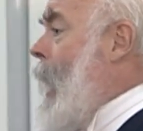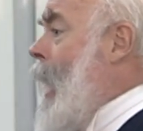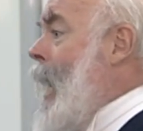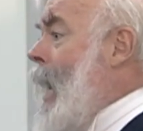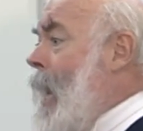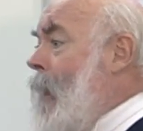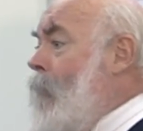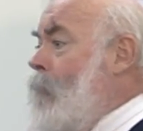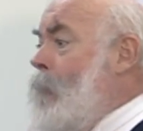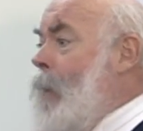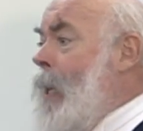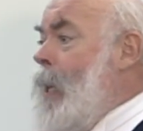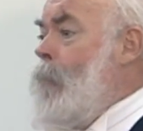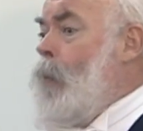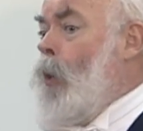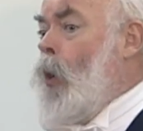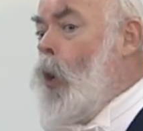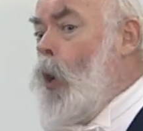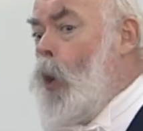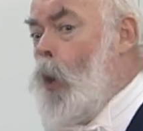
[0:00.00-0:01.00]
I have
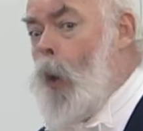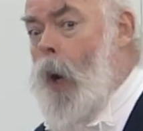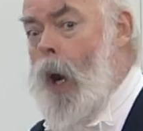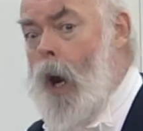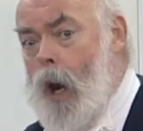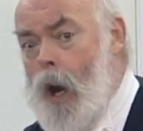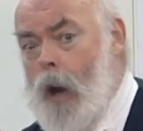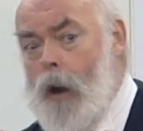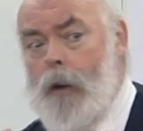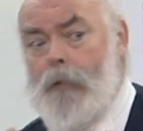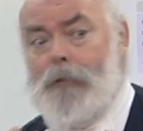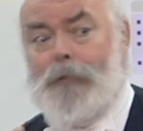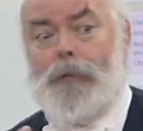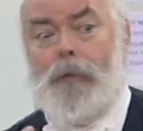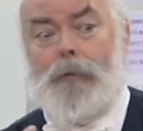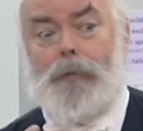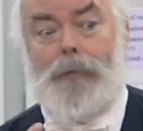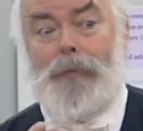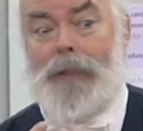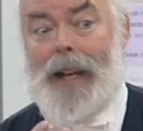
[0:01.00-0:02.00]
people who are
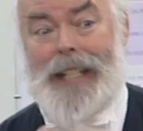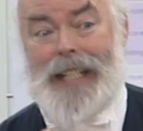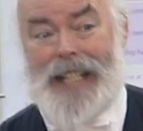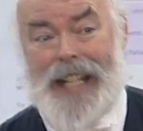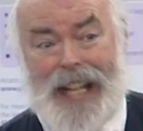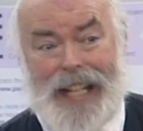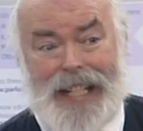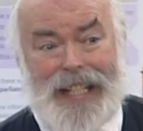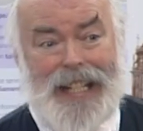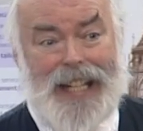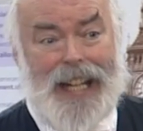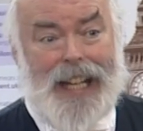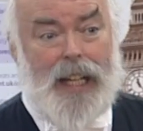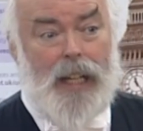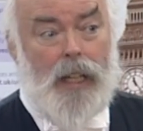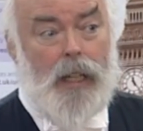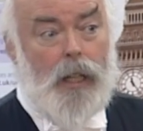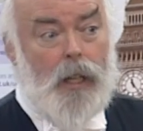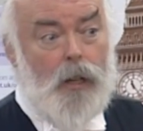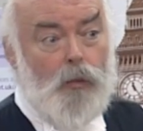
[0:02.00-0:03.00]
fantastic
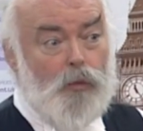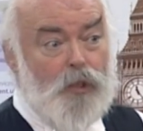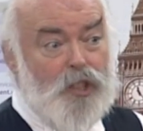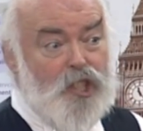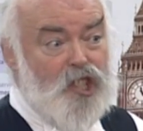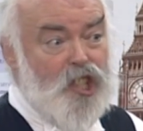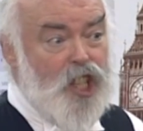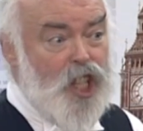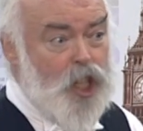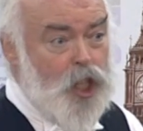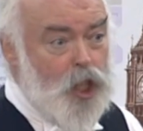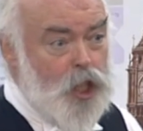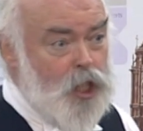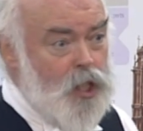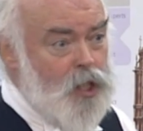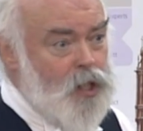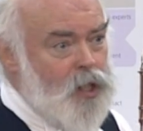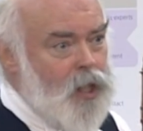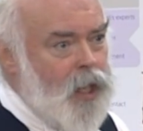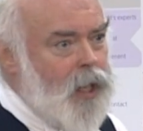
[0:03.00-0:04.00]

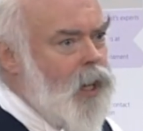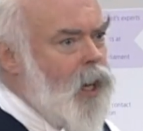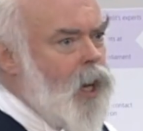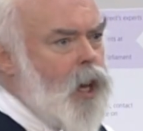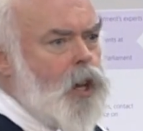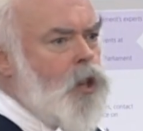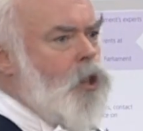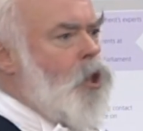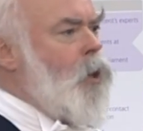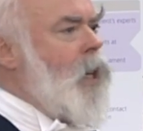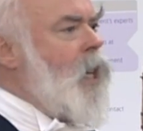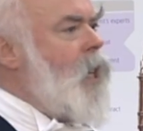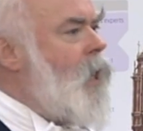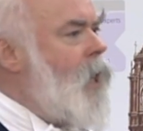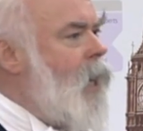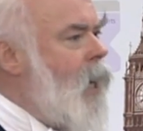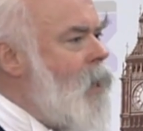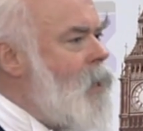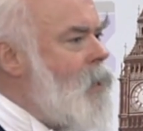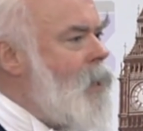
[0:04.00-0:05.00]
researchers, doing
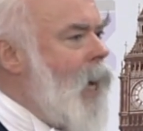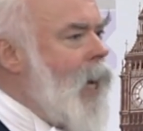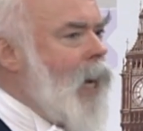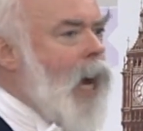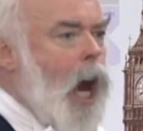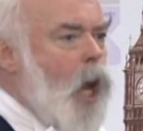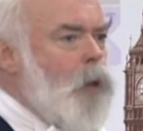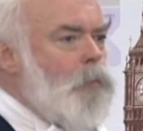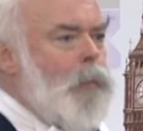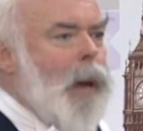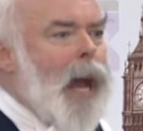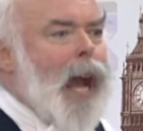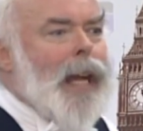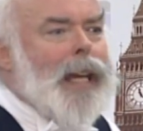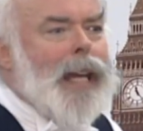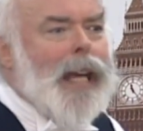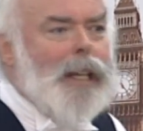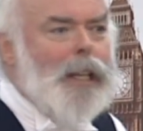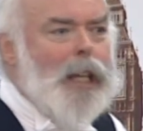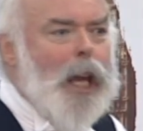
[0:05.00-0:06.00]
things like
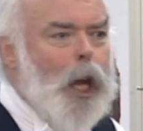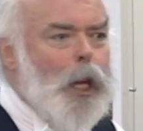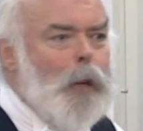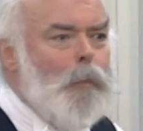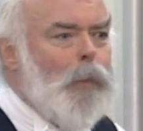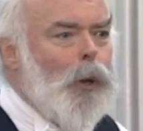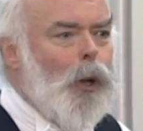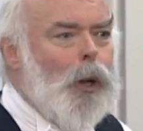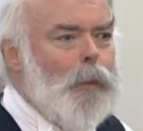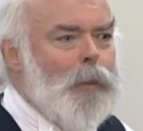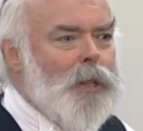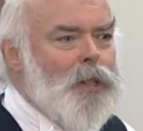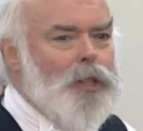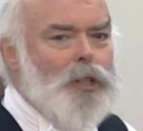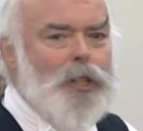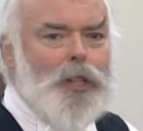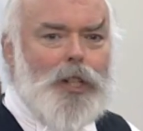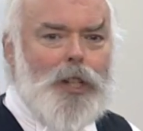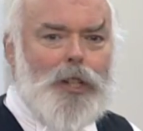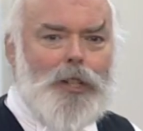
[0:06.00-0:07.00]
unpacking the unemployment
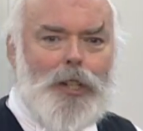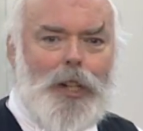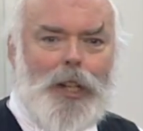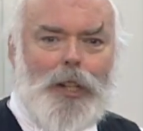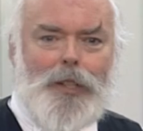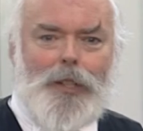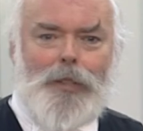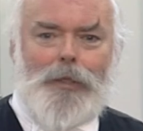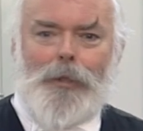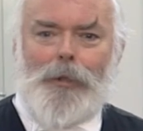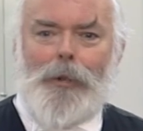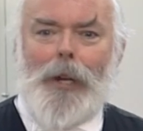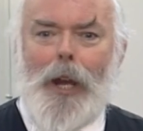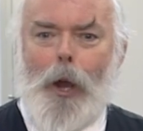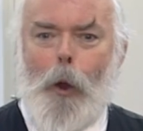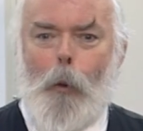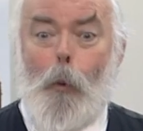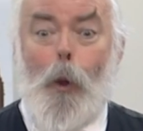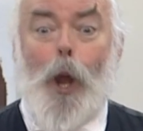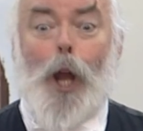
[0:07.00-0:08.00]
statistics to
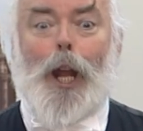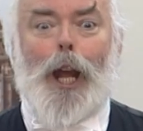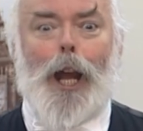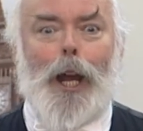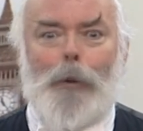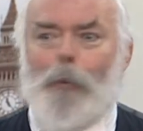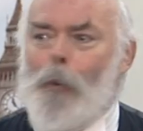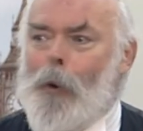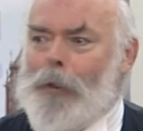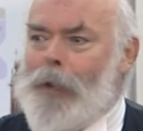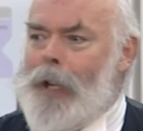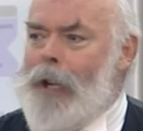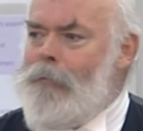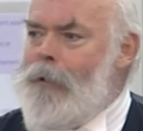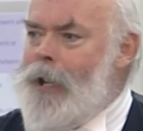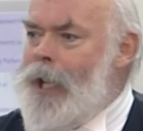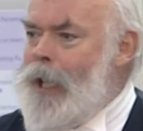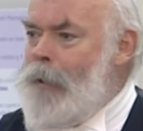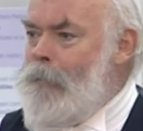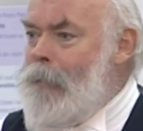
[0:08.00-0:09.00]
work out what they
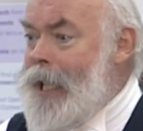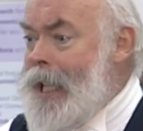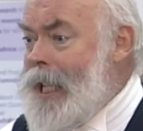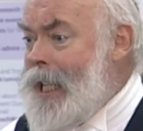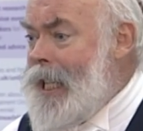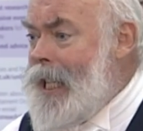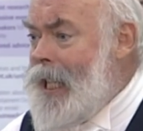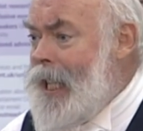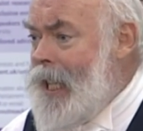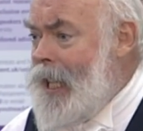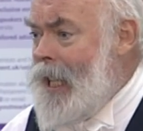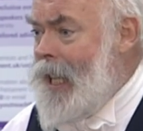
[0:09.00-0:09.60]
really mean.